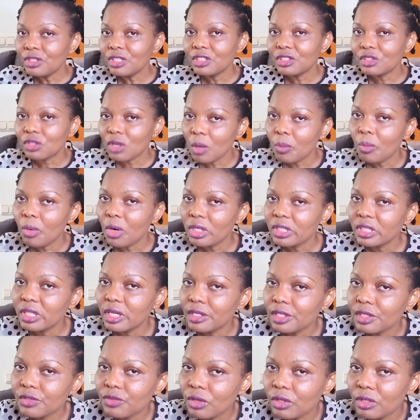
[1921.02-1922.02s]
the top
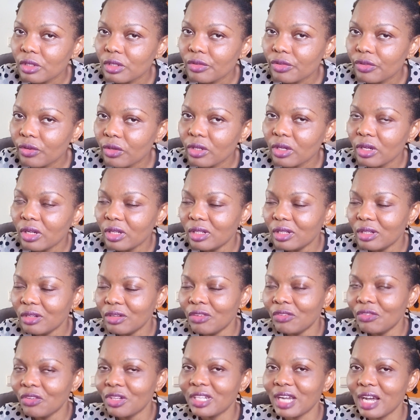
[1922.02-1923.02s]
audience for
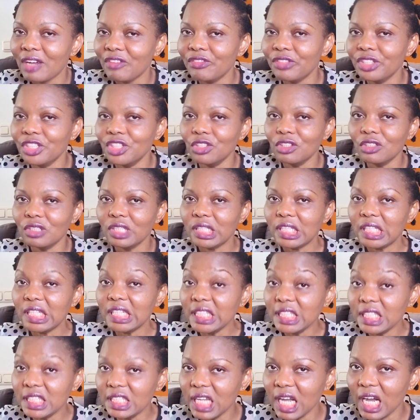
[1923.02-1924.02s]
that video?
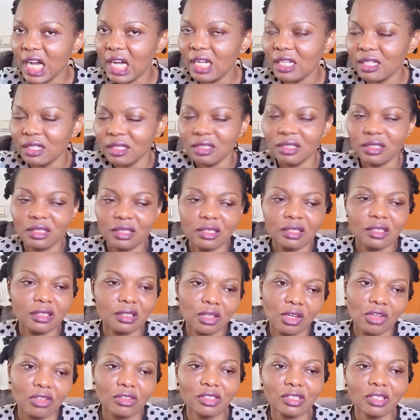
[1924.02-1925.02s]
India.
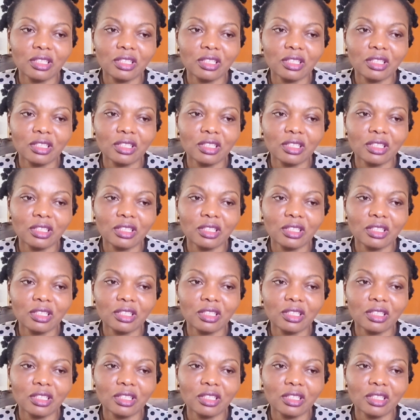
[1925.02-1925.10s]
No.